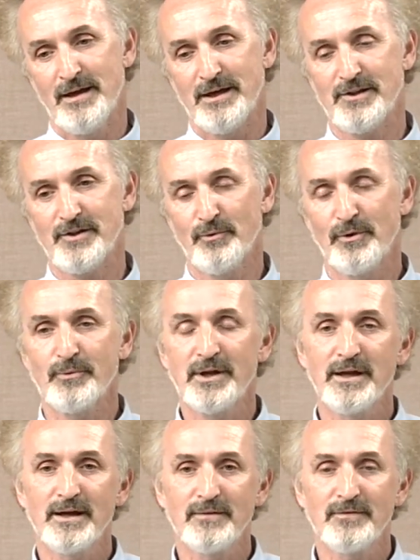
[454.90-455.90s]
And so what we
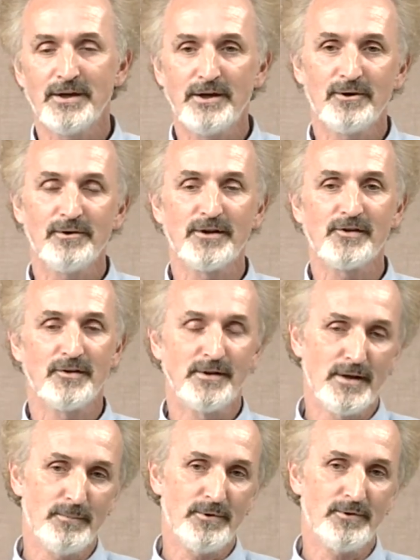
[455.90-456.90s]
have here is a
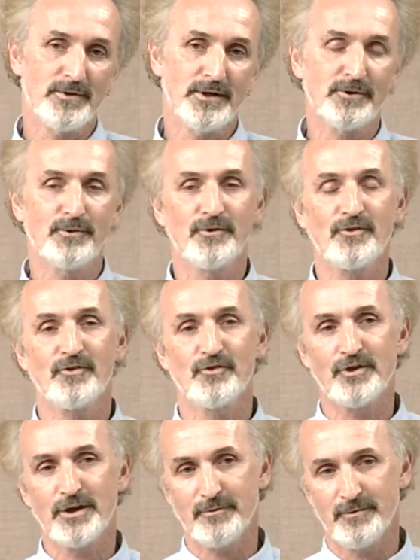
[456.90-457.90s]
number that, of course, is
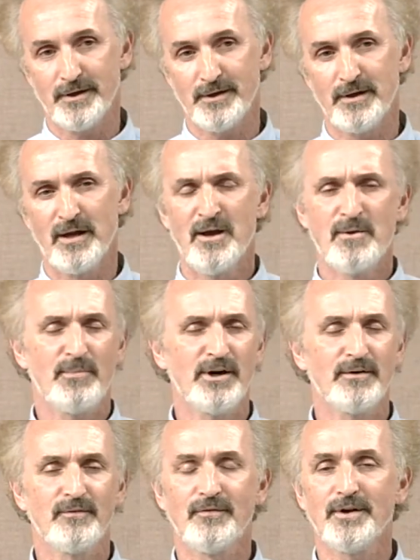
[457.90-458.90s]
generated by
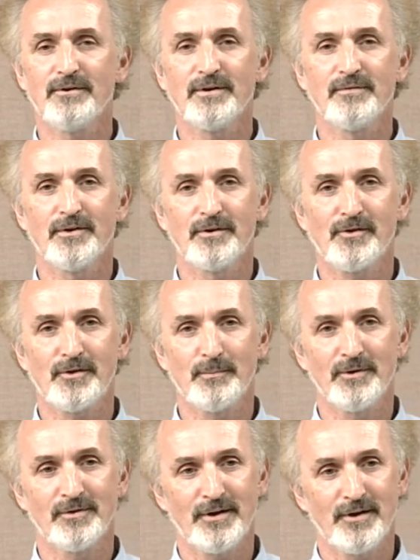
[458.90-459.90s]
a very, very
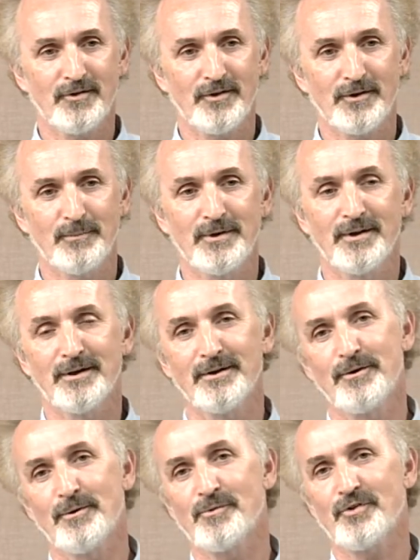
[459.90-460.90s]
simple test that can be done
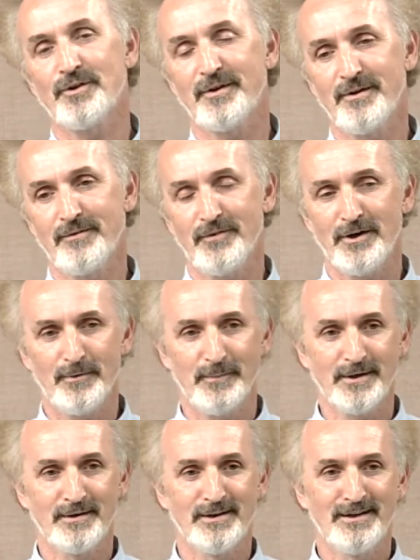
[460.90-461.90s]
in almost any
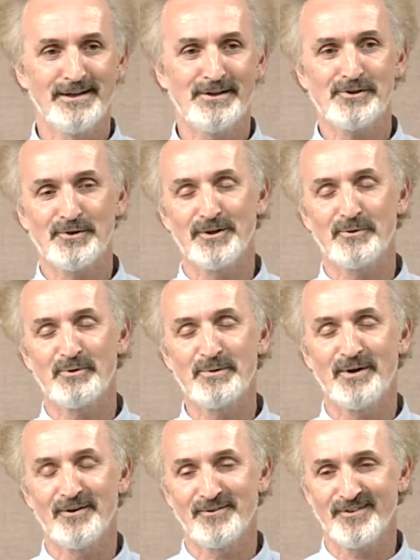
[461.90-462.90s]
environment. It's called a
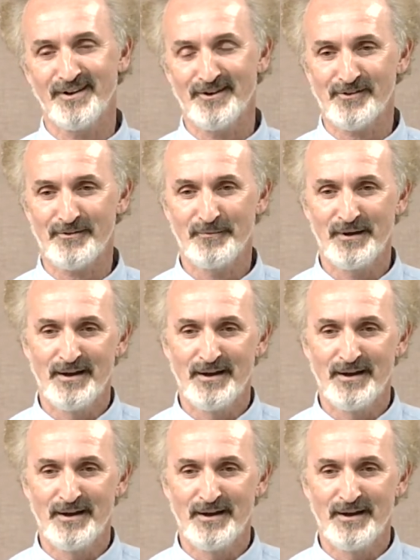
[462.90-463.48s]
rebound test.